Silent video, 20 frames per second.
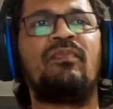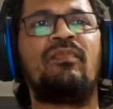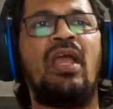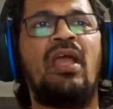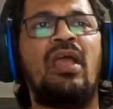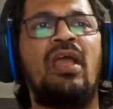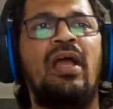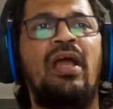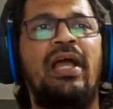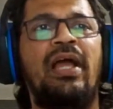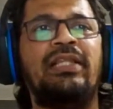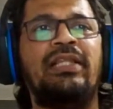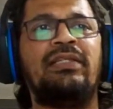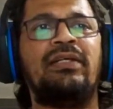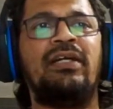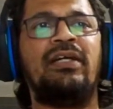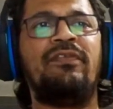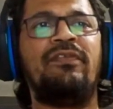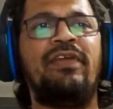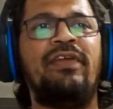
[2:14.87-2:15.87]
And
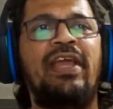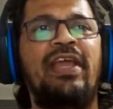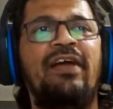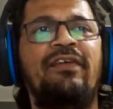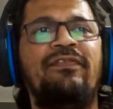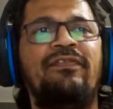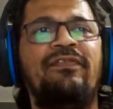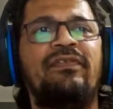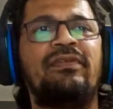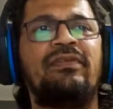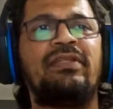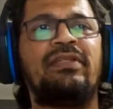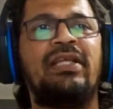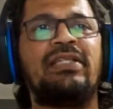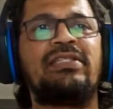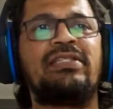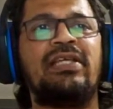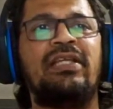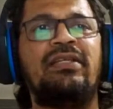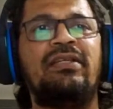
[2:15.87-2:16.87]
third we have that's
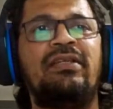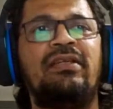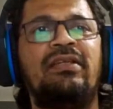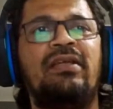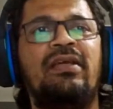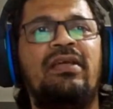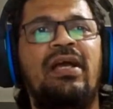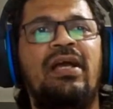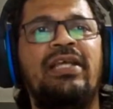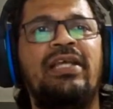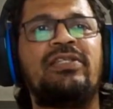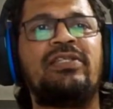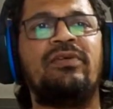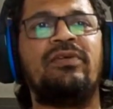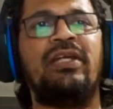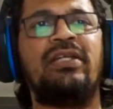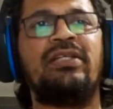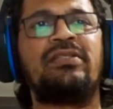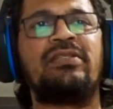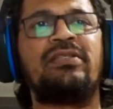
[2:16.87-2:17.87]
an
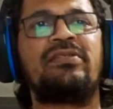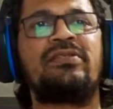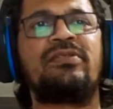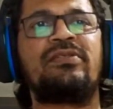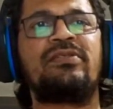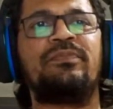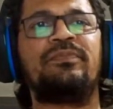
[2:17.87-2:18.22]
isolated system.